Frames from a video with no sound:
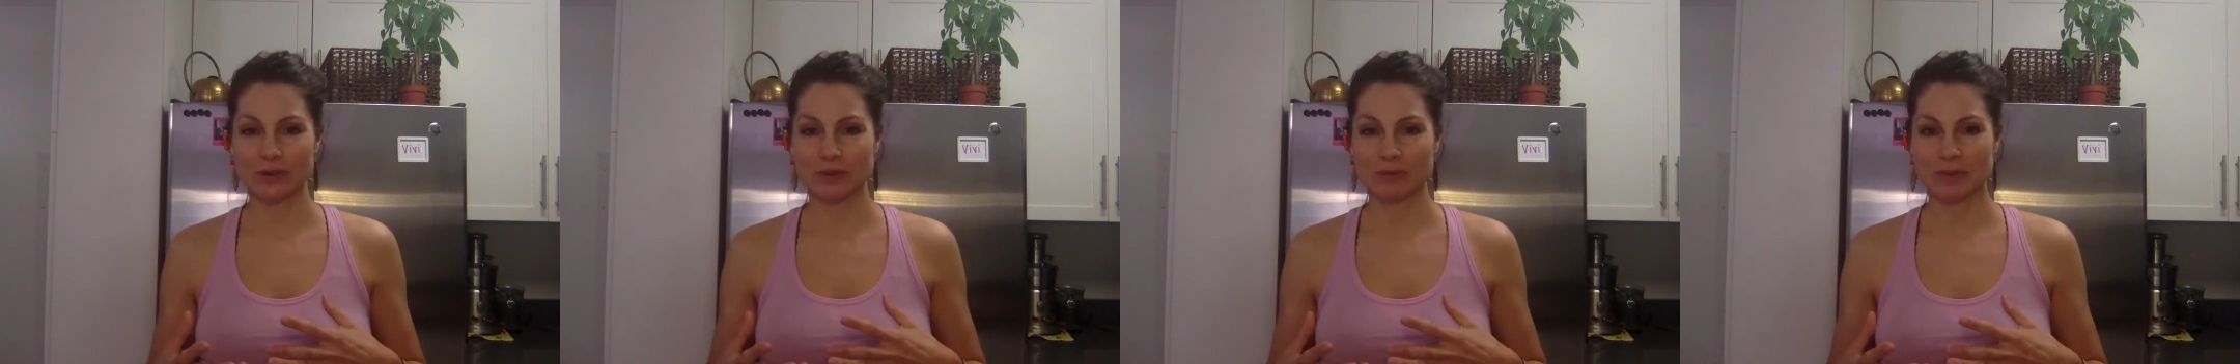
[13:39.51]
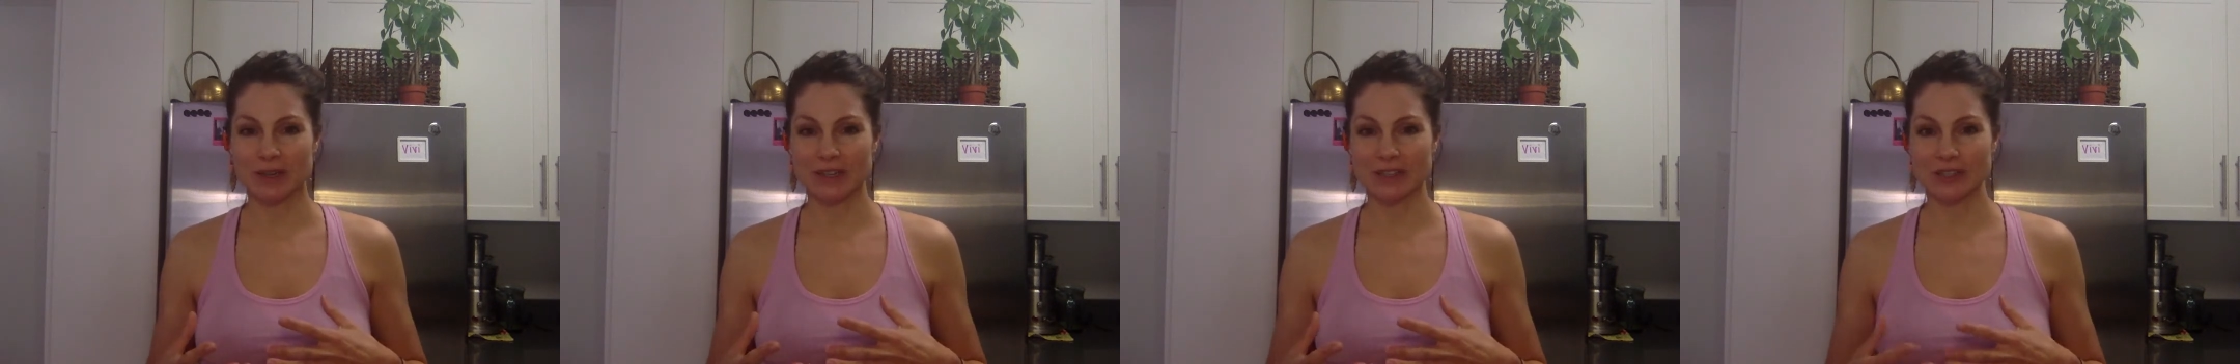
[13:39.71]

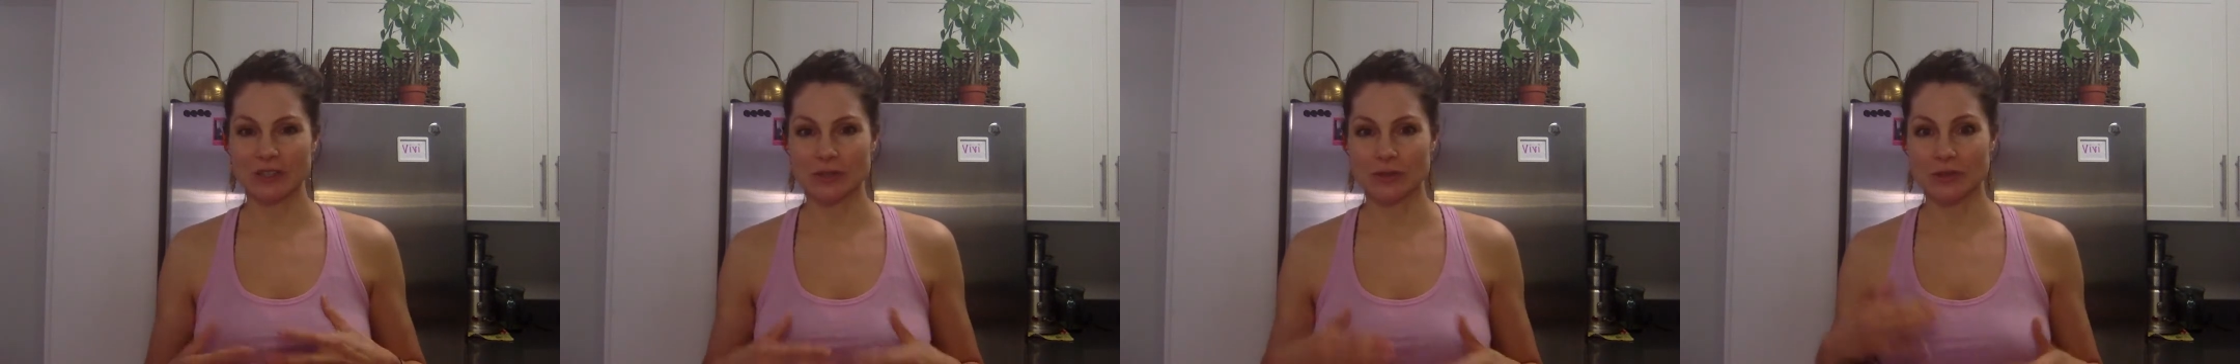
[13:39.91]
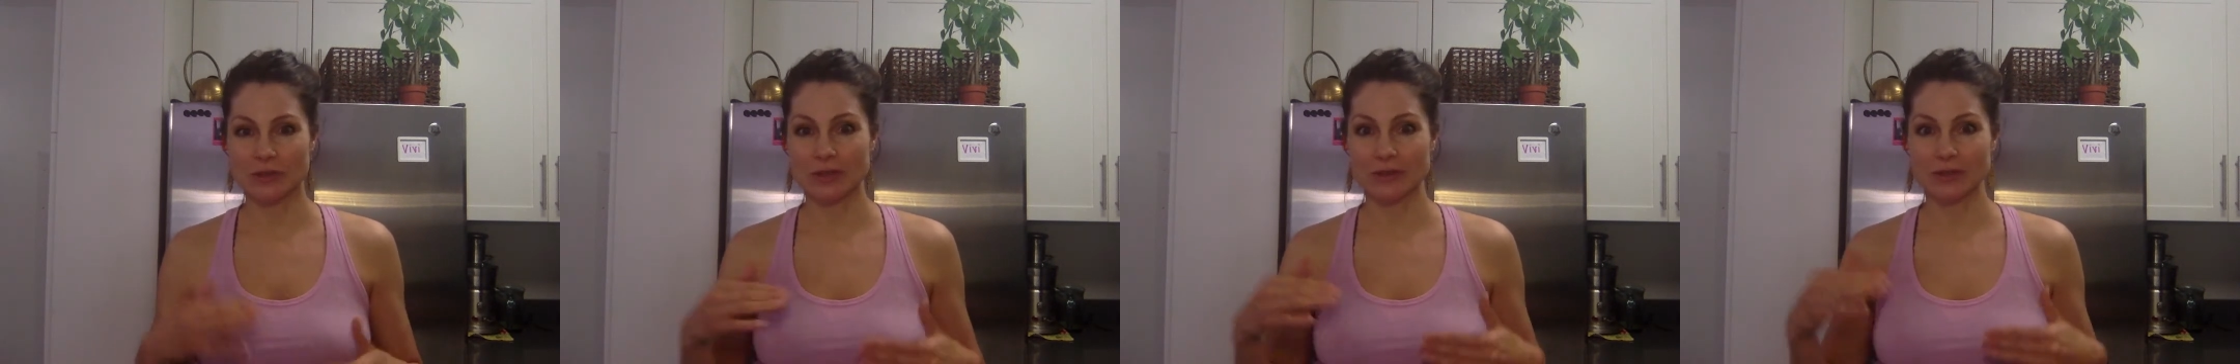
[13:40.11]
me to
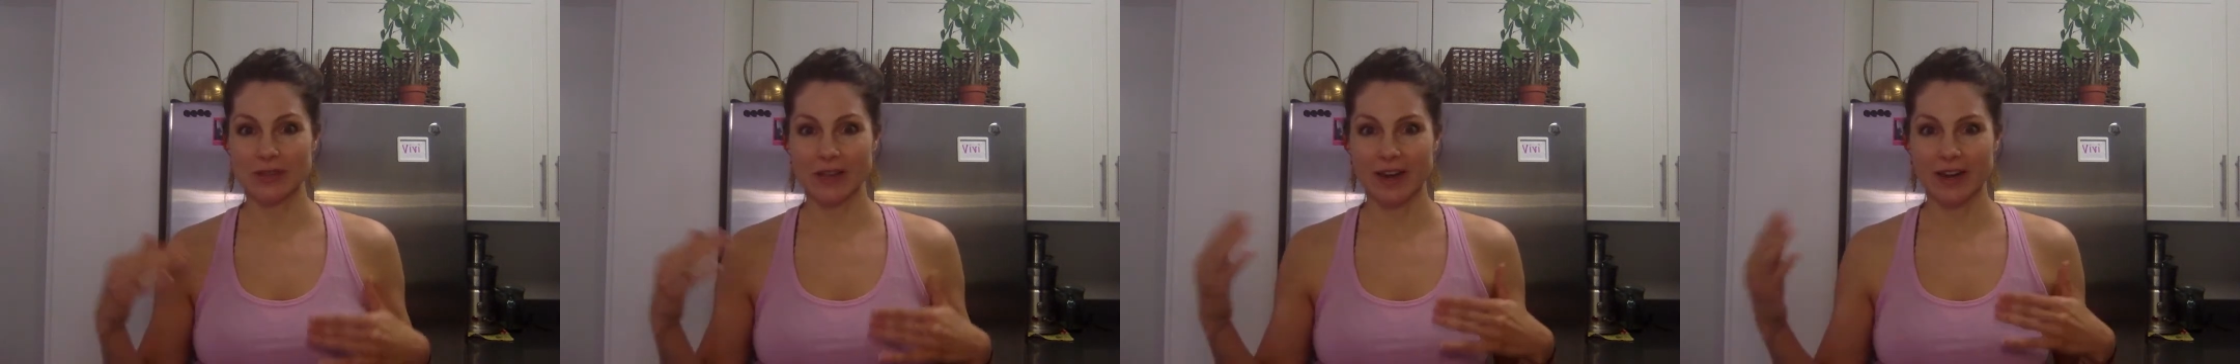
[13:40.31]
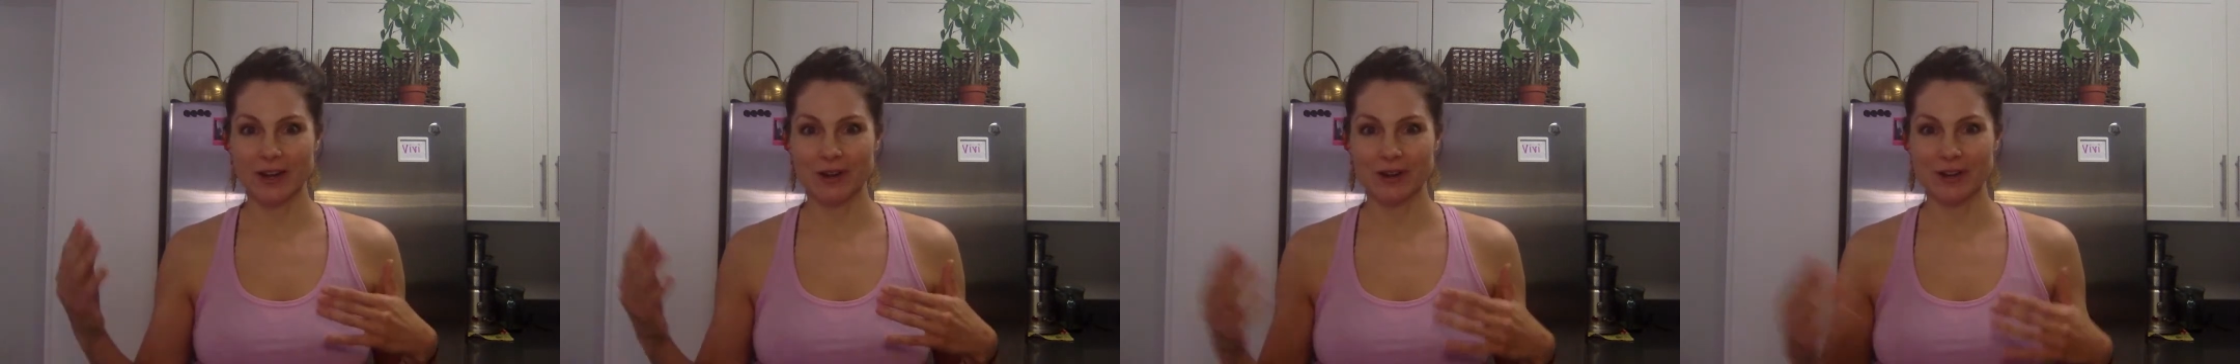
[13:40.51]
use those
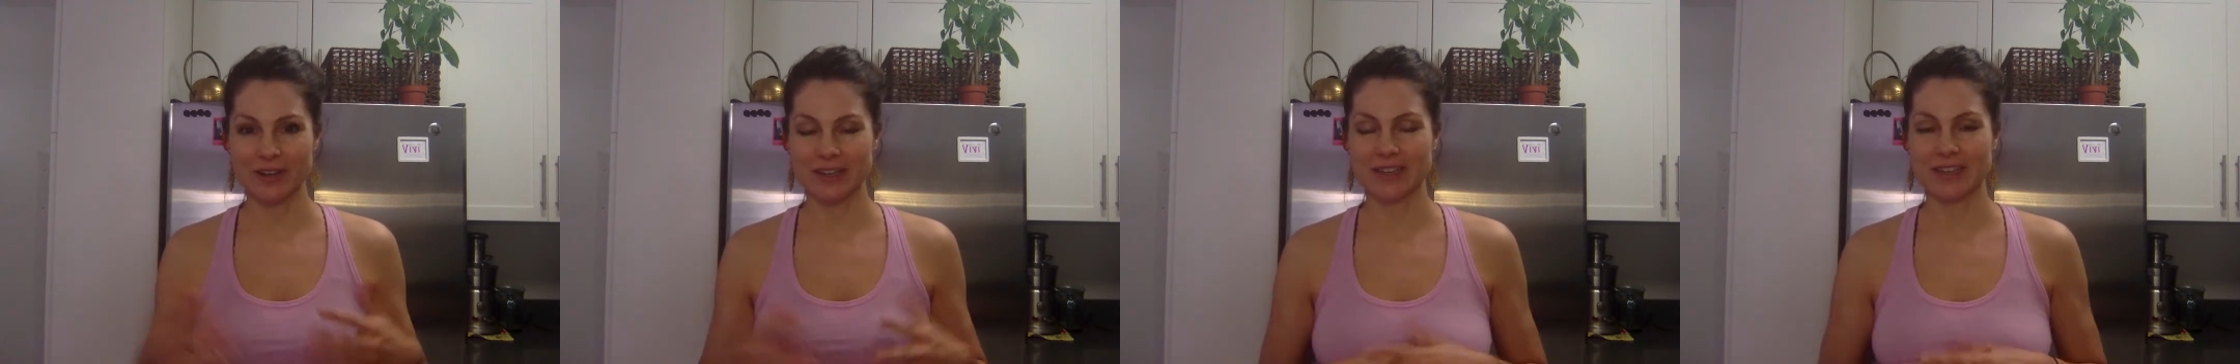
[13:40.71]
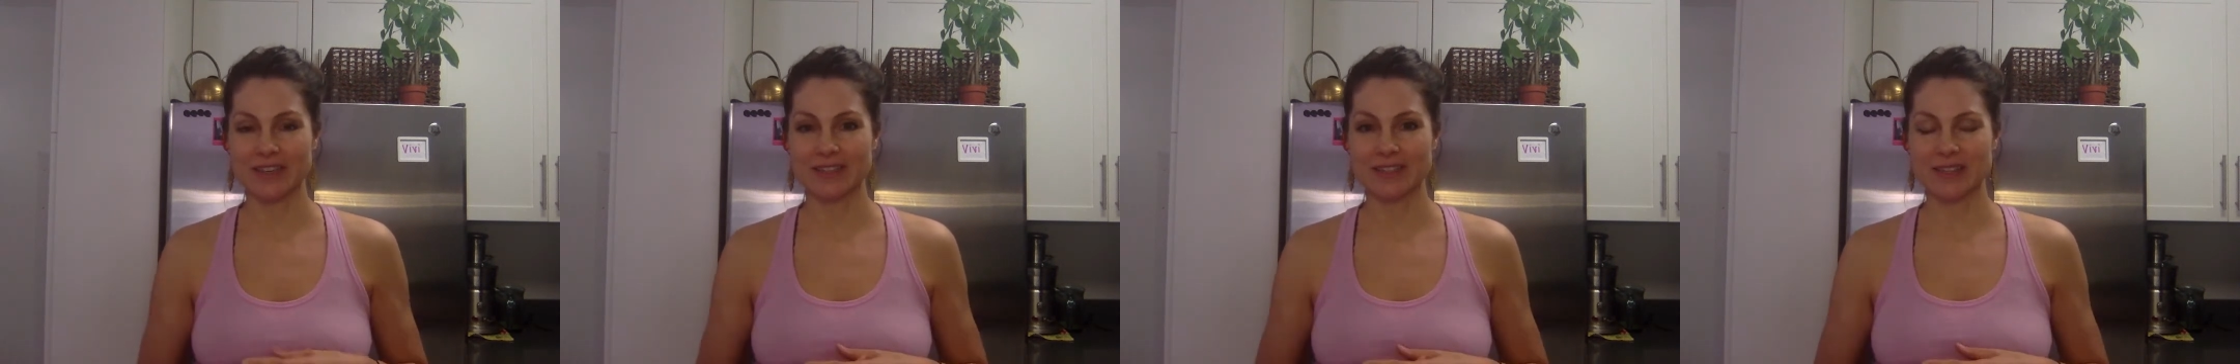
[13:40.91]

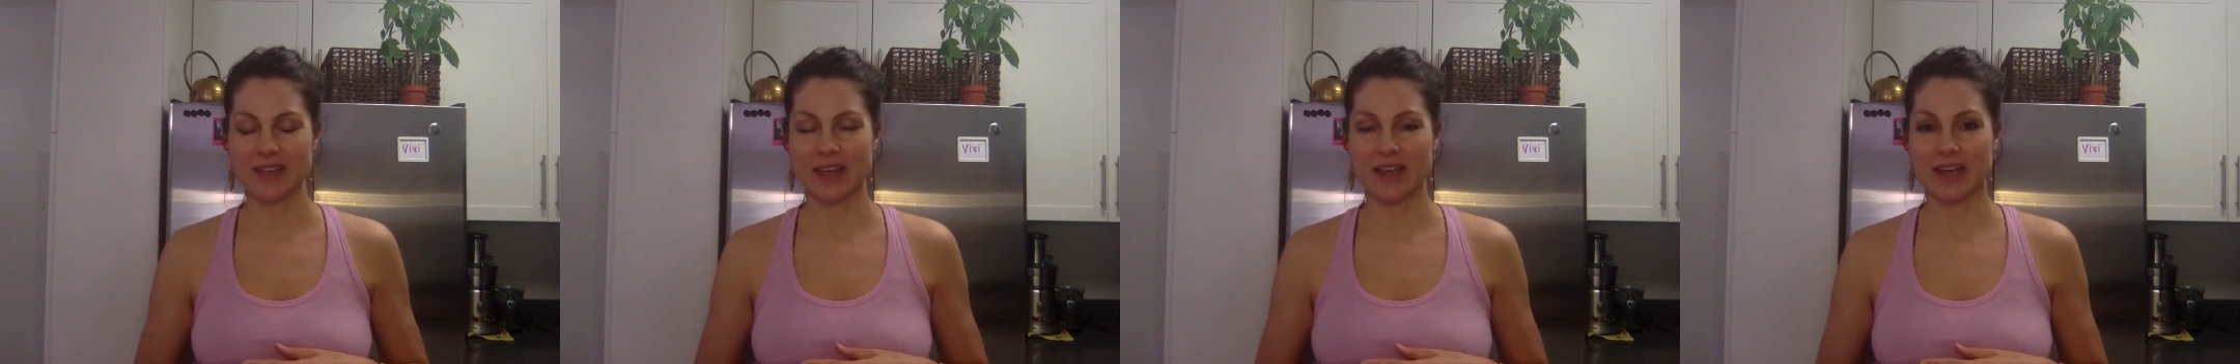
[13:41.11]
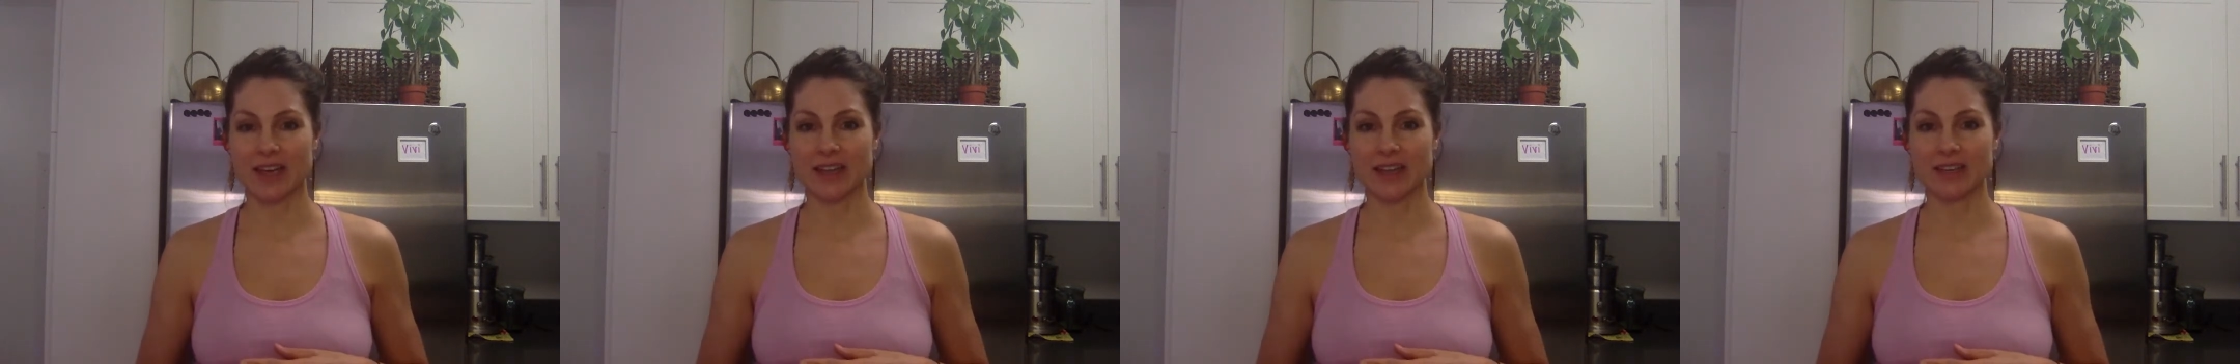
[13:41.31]
hierarchies
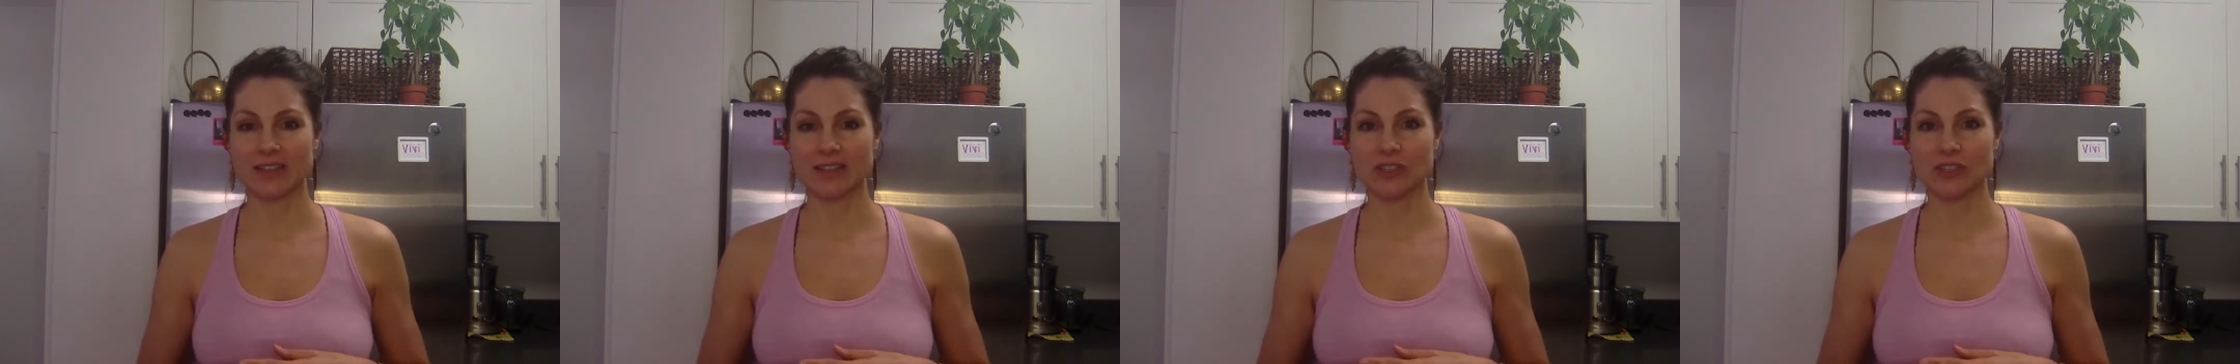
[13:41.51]
and